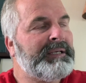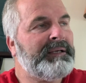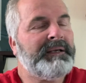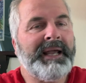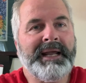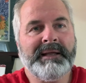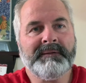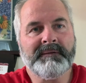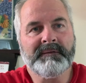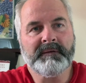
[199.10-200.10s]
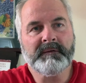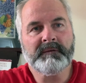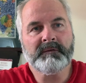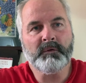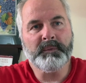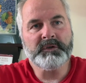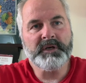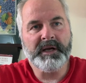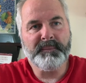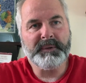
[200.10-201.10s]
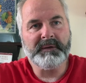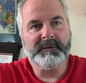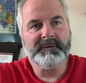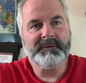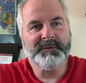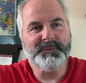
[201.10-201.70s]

gains so much happiness